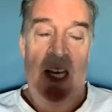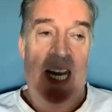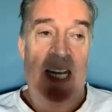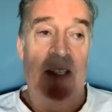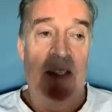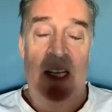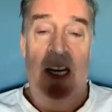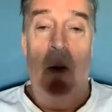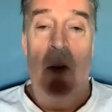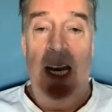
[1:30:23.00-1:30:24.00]
As I said,
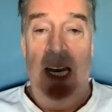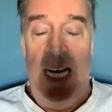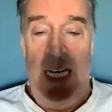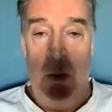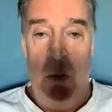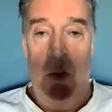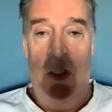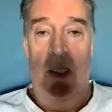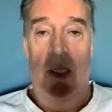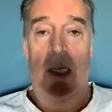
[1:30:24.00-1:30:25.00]
I ran an ad on
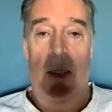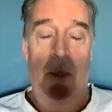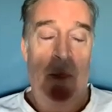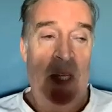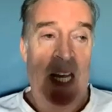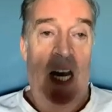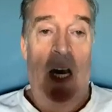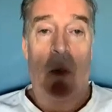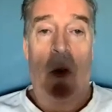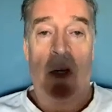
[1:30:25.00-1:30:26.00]
RTE.
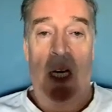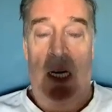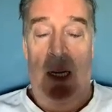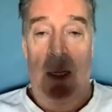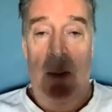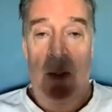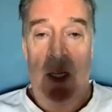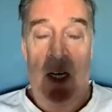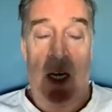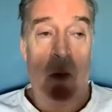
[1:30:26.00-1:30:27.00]
Ironically,
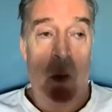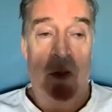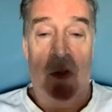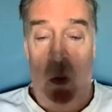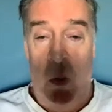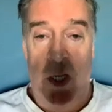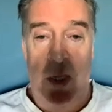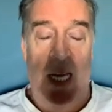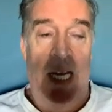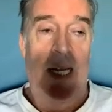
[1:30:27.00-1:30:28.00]
I wrote a story in
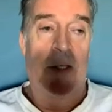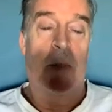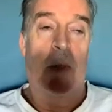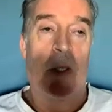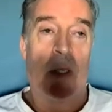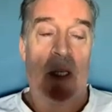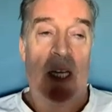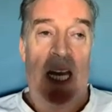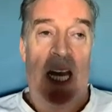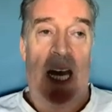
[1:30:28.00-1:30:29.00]
my latest book
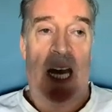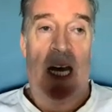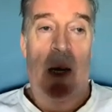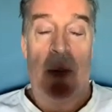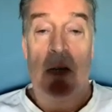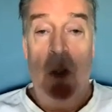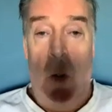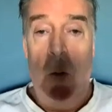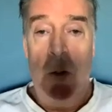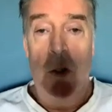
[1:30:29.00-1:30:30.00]
about
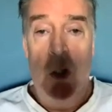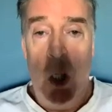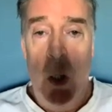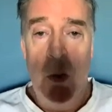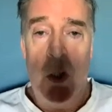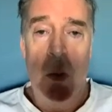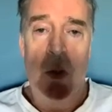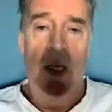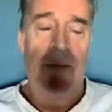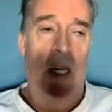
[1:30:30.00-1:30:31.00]
Talk to Joe
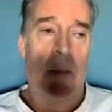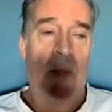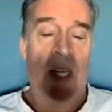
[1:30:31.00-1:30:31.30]
Duffy.